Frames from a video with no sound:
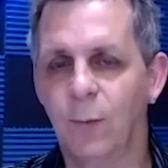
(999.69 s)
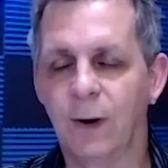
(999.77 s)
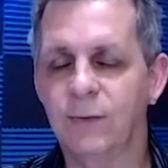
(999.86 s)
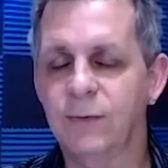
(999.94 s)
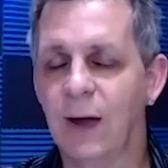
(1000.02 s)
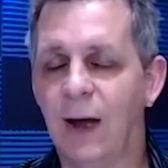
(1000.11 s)

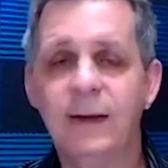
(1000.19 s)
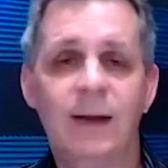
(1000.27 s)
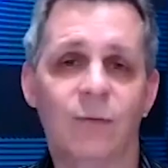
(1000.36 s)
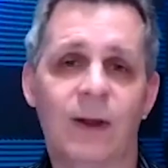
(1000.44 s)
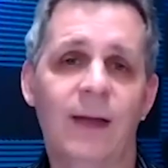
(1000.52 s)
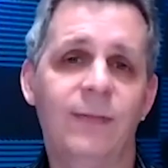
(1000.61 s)
Whereas I
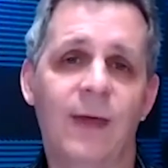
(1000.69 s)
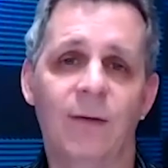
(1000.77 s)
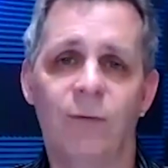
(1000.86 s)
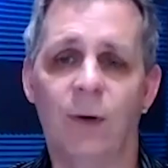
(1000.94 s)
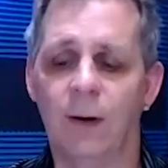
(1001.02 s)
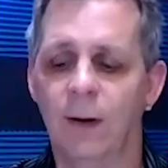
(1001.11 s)
never get
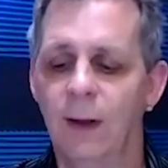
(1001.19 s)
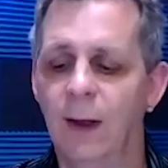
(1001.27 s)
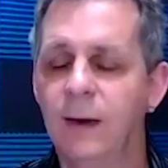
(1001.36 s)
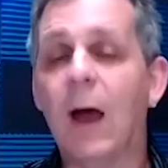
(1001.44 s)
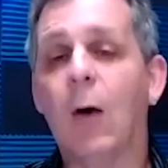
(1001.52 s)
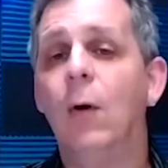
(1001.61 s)
that far.
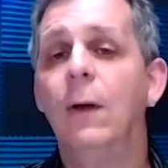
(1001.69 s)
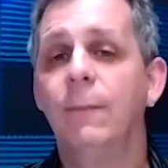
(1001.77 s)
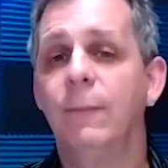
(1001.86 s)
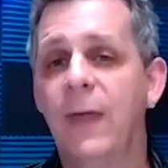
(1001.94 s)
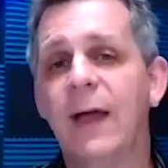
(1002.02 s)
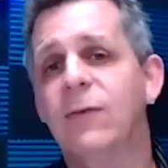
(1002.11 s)
Now,
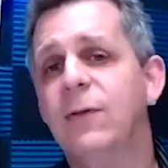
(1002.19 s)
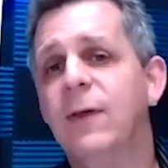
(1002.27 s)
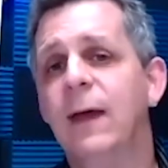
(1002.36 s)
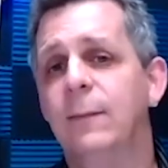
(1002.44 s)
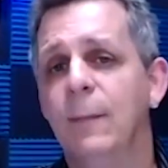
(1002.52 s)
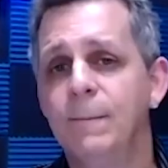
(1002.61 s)
that
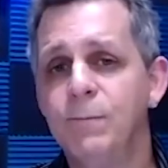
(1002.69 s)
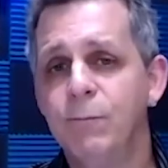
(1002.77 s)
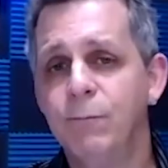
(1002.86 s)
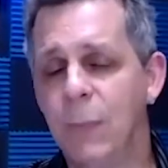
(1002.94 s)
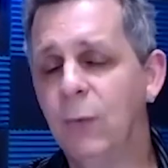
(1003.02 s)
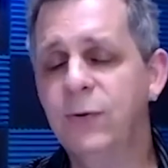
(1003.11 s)
said,
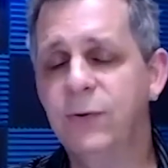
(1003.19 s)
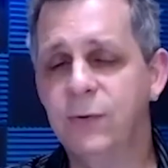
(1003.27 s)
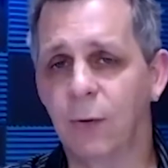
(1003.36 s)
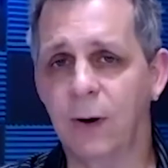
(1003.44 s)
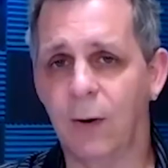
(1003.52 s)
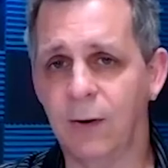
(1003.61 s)
most
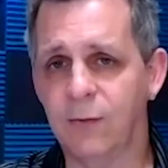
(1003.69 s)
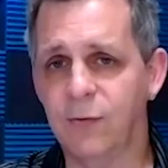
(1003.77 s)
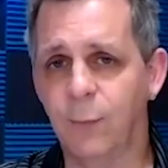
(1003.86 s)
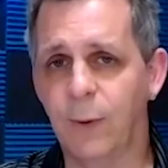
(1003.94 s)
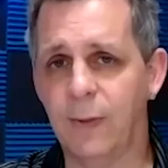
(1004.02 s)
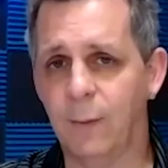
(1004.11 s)
story
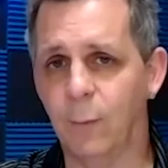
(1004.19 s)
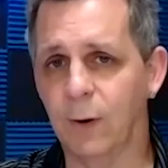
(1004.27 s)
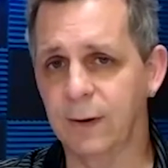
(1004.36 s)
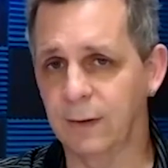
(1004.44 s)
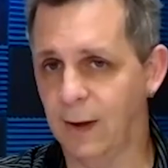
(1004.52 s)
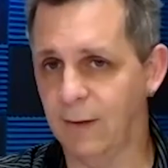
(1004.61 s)
artists, the way they
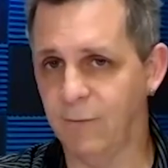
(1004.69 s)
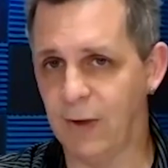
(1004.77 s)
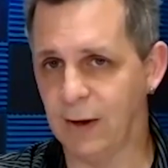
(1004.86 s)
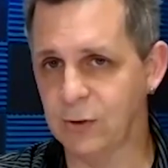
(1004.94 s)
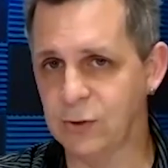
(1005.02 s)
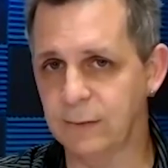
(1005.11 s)
work in
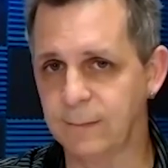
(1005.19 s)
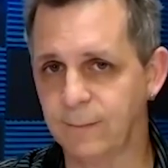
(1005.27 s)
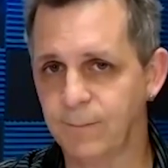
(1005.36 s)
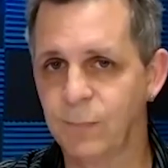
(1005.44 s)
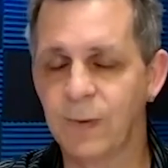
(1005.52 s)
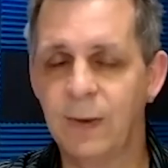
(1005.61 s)
live
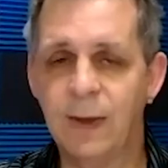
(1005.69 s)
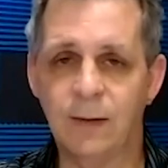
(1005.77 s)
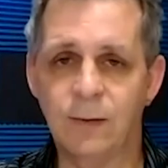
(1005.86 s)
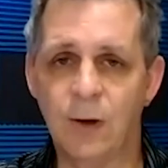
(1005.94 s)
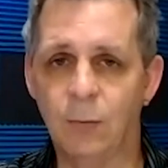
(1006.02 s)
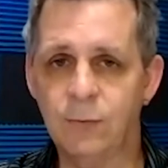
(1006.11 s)
action,
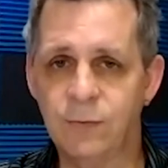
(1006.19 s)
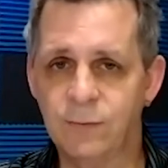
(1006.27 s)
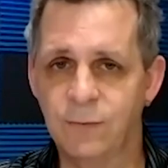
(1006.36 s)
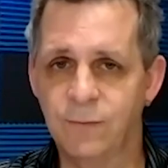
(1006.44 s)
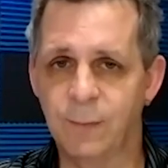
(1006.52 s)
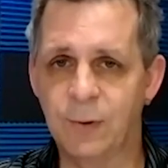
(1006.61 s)
get
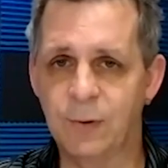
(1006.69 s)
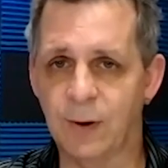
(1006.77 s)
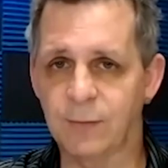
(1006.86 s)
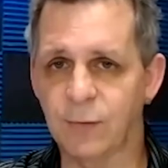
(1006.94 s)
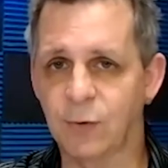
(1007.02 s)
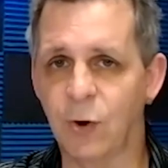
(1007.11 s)
notes from a
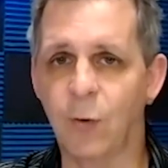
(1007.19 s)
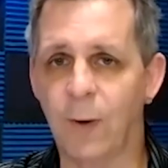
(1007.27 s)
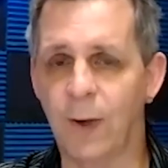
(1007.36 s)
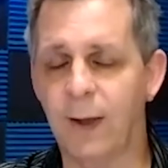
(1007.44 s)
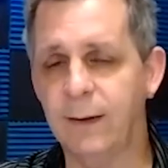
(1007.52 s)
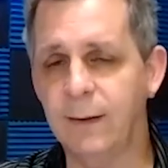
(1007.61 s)
director, go
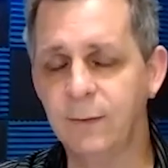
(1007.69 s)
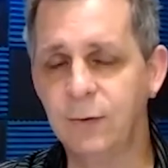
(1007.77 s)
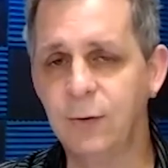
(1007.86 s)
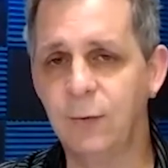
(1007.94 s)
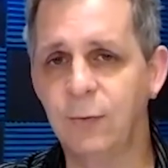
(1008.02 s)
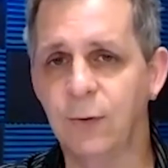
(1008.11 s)
away,
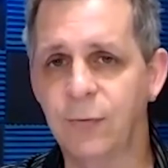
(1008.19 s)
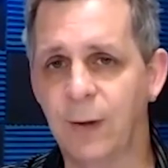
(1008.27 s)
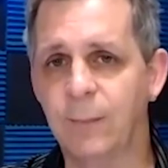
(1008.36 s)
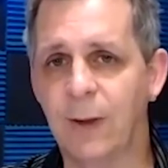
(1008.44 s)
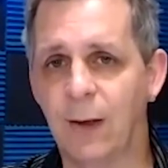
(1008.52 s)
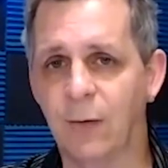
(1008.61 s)
do their
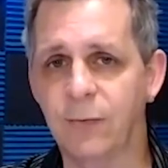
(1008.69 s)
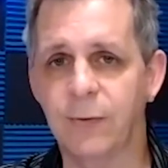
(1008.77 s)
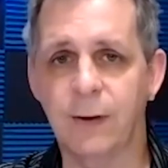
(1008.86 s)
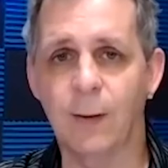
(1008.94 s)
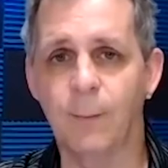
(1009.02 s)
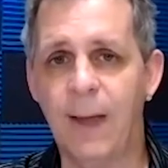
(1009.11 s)

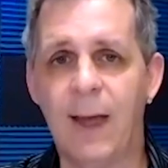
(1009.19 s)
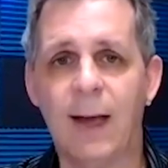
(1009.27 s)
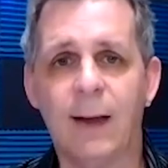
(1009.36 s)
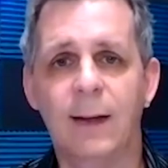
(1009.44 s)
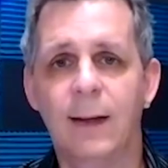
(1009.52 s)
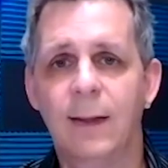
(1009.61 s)
thumbnails, then come
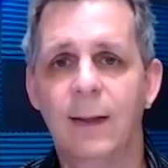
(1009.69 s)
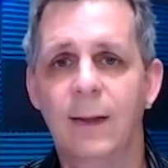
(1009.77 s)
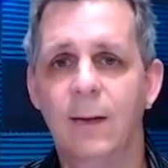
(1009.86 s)
back.